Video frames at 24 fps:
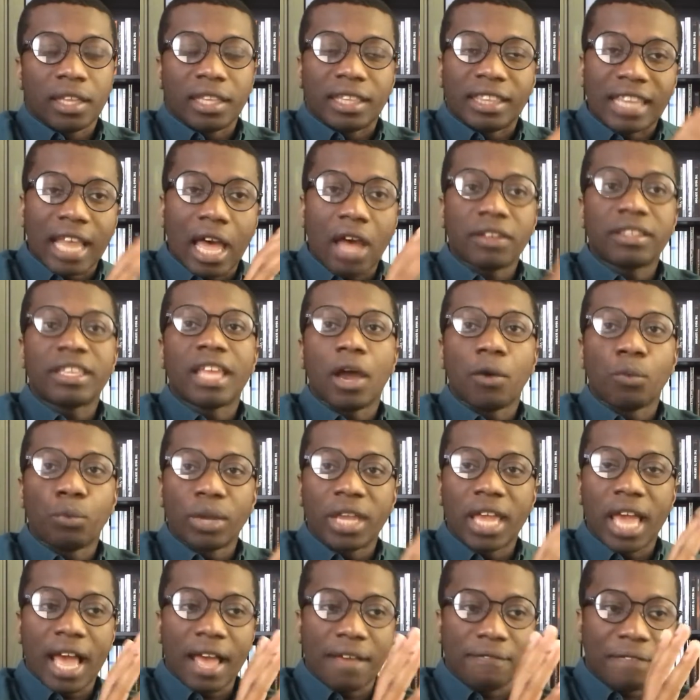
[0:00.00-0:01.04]
now that
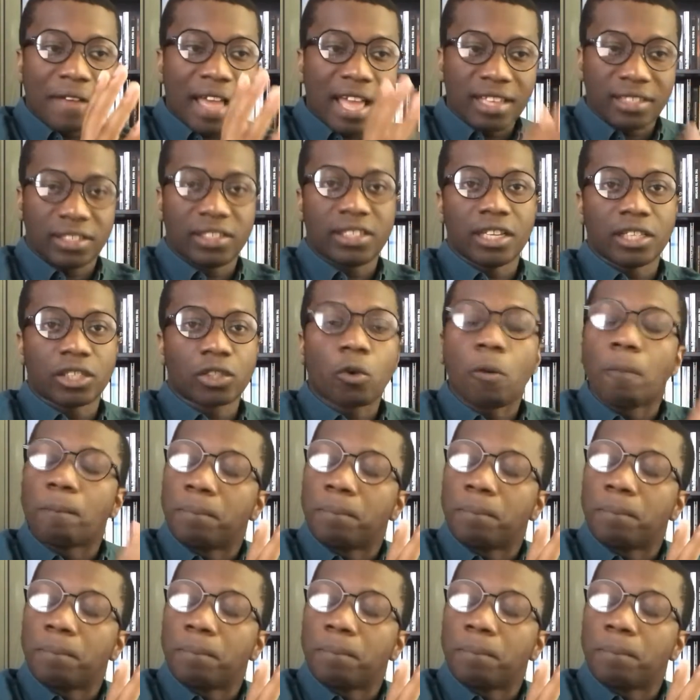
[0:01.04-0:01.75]
we have assessed